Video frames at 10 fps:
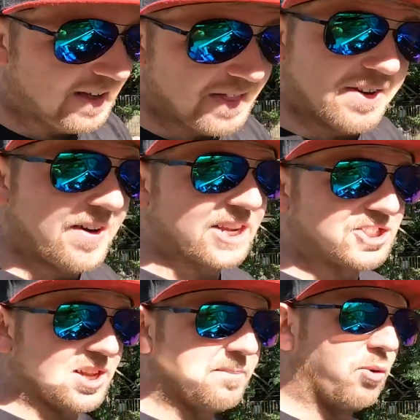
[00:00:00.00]
They've
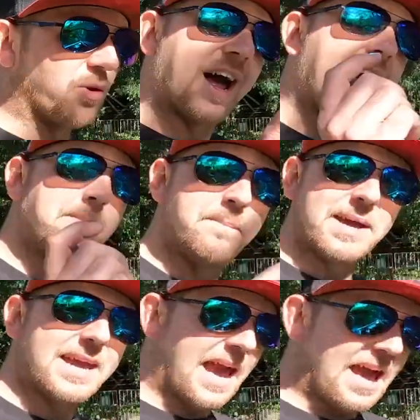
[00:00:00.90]
actually put a
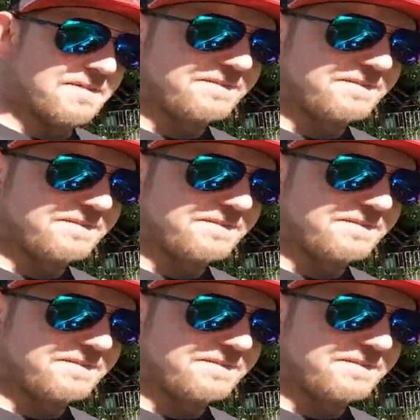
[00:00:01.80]
BF